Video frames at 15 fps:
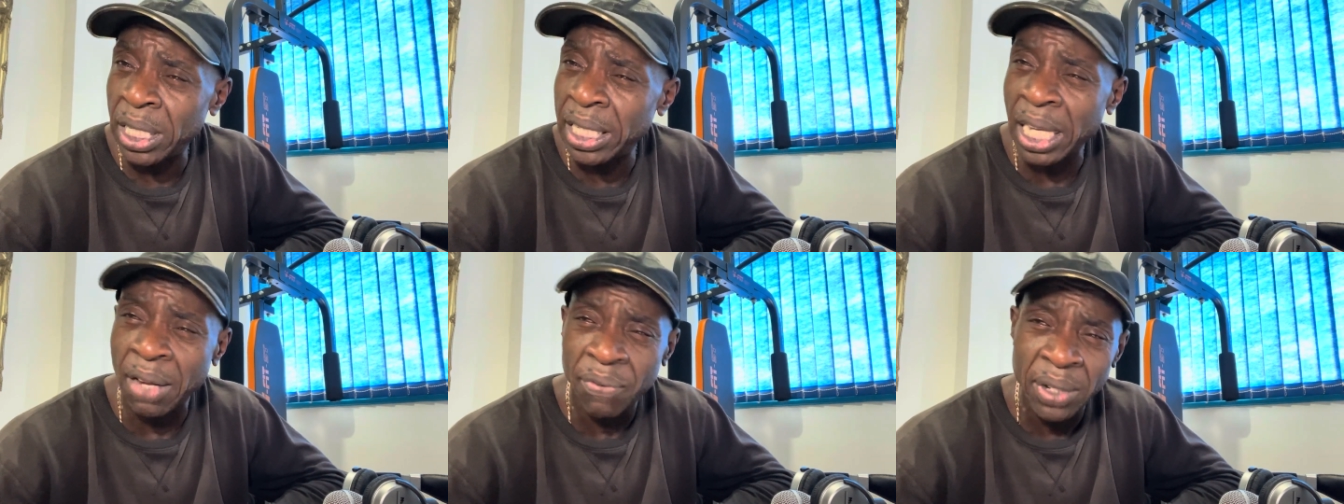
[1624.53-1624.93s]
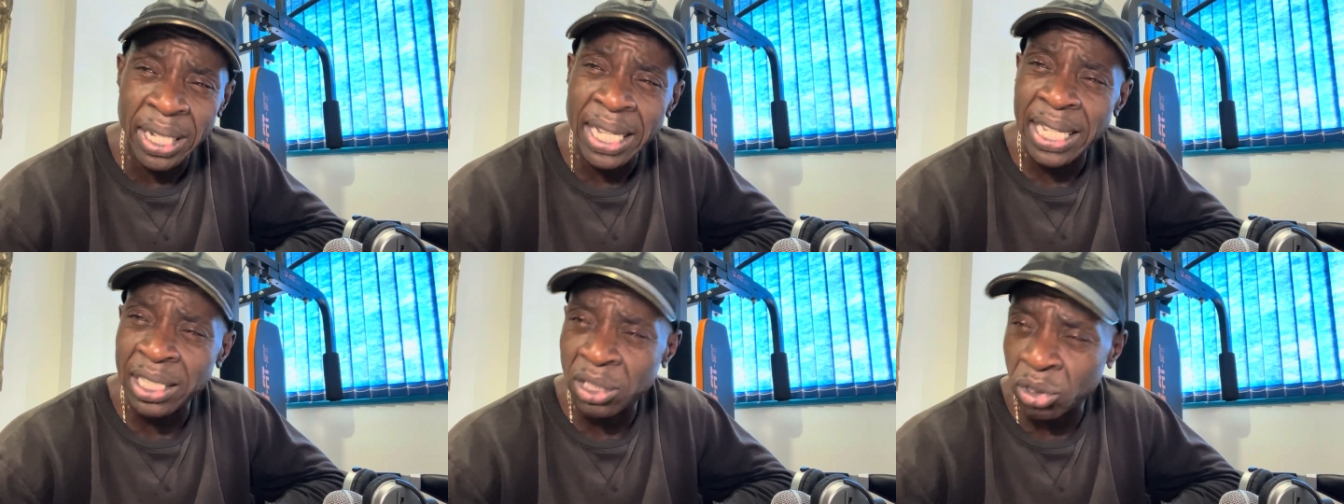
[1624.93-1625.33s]
I think
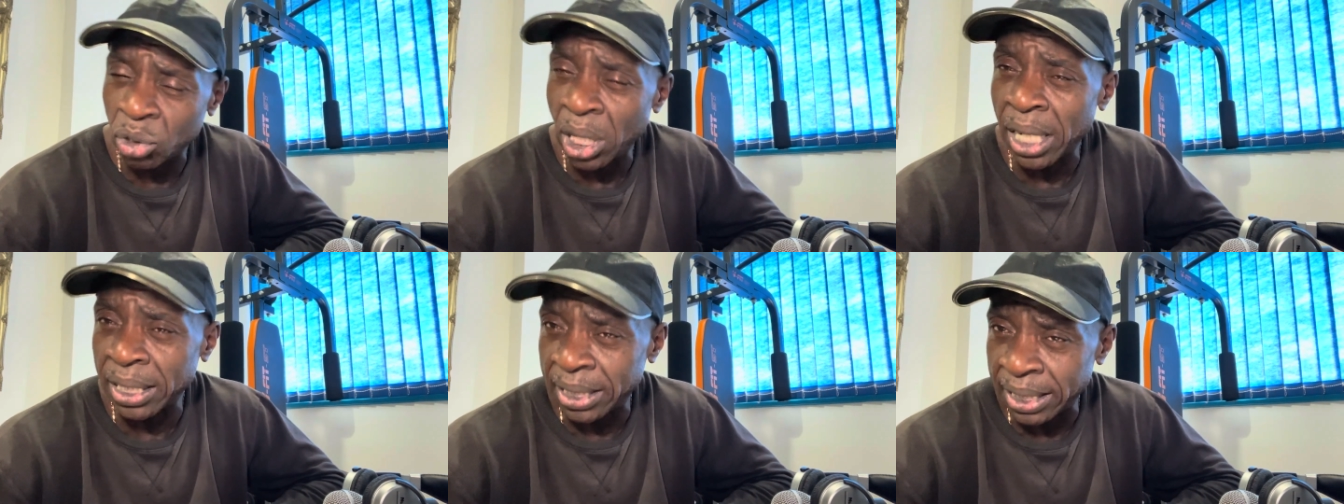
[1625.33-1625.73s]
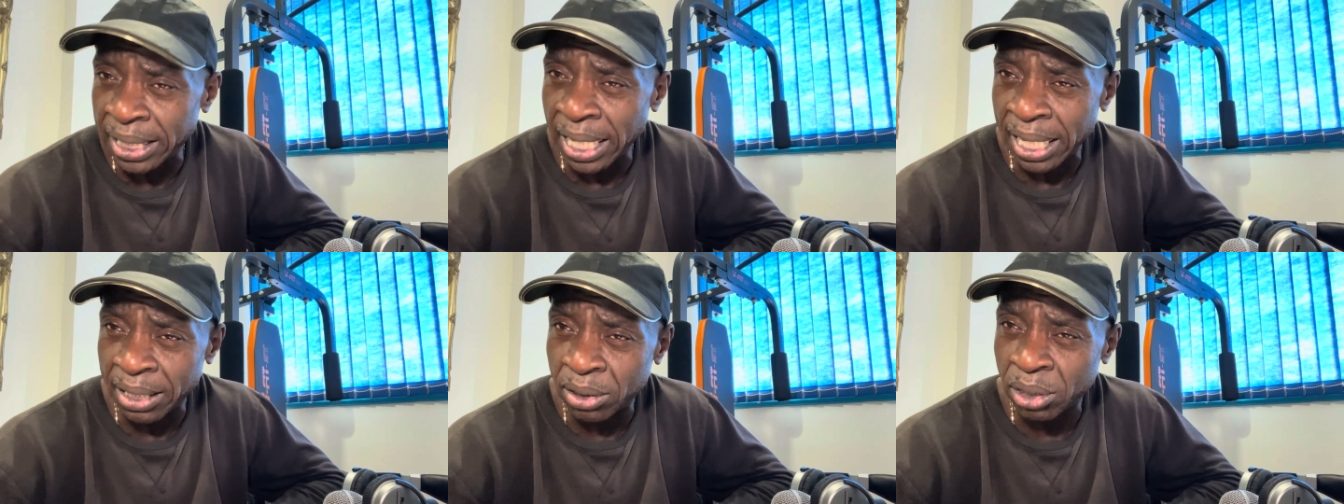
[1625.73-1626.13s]
he's trying to
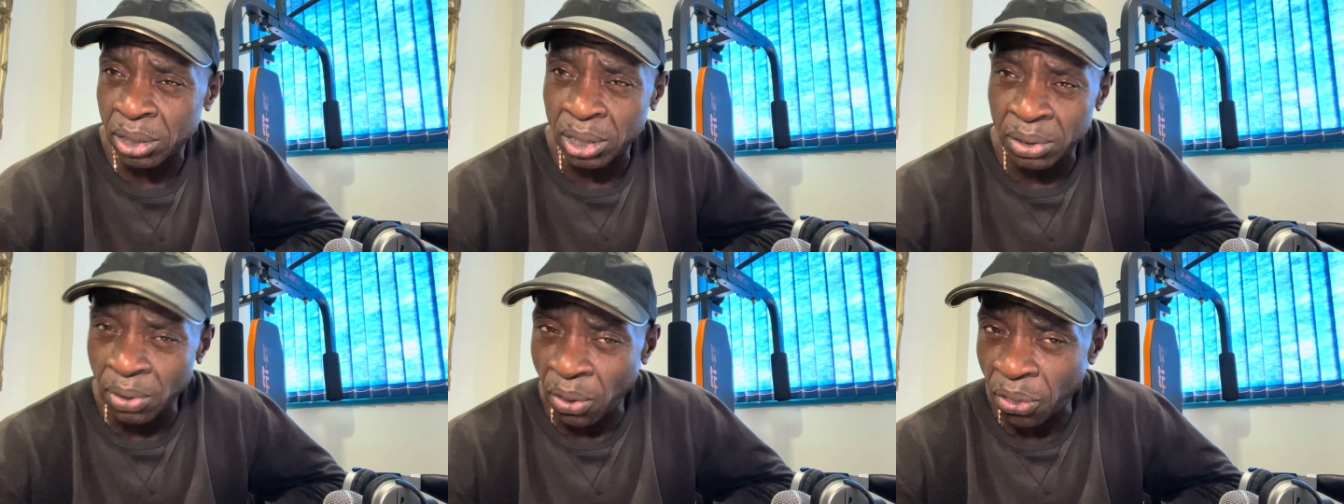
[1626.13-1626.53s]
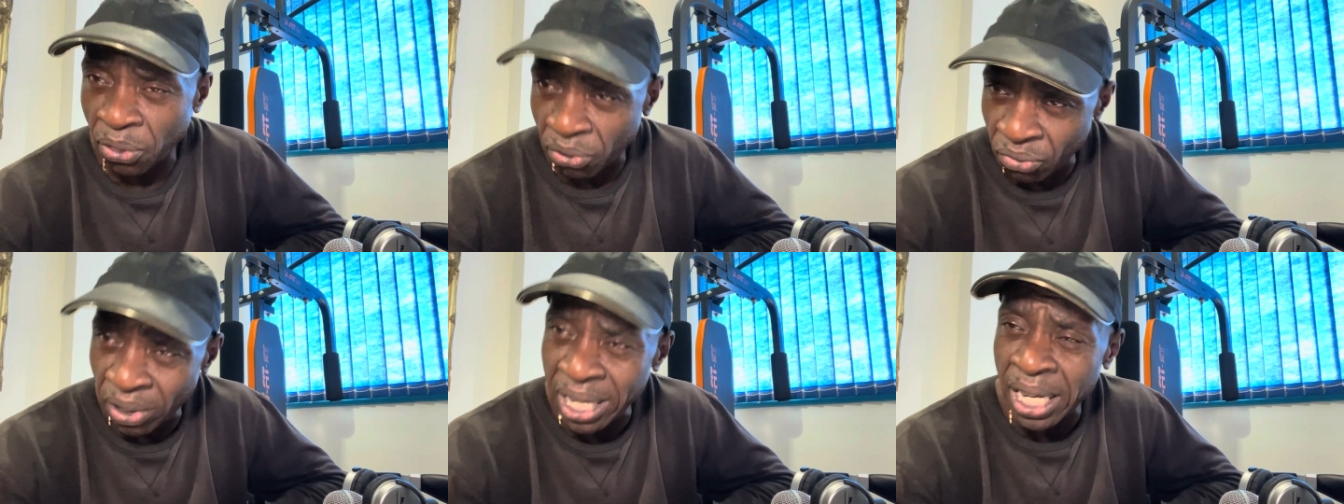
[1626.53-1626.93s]
get
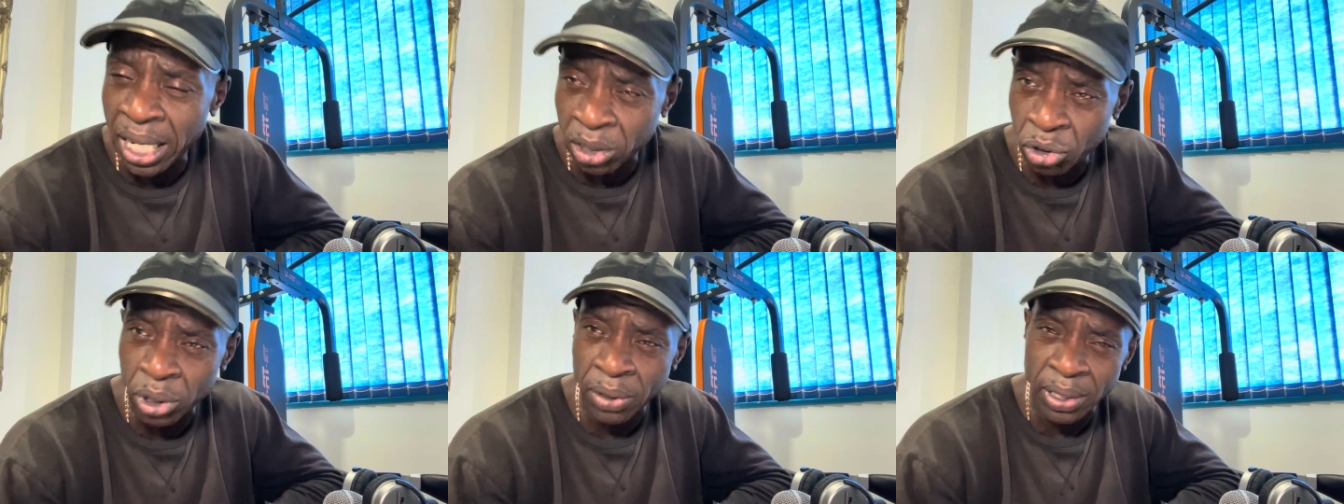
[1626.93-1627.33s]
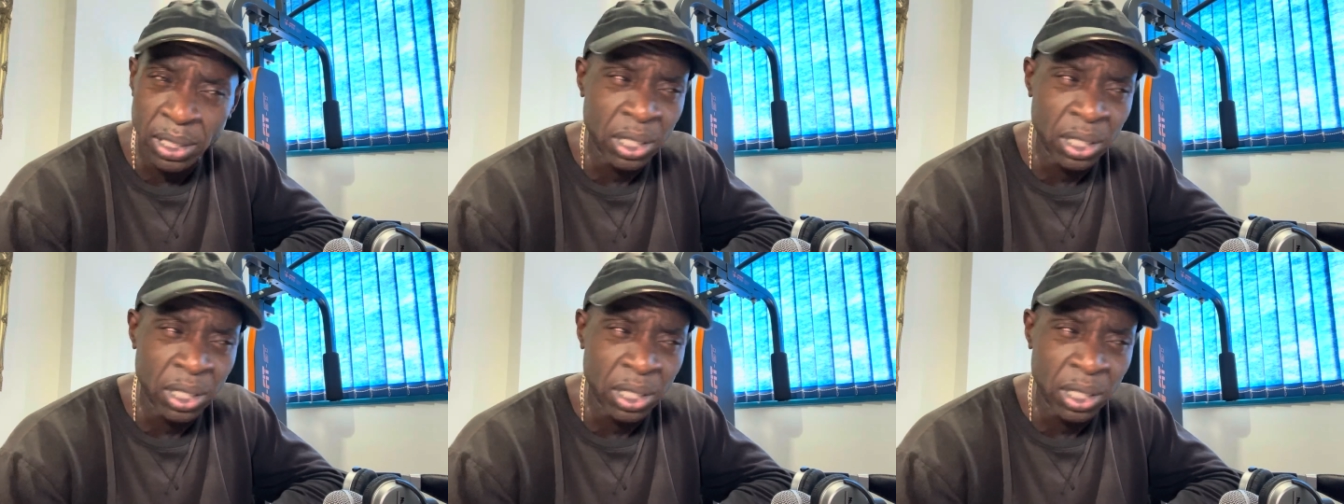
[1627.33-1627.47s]
300 of it.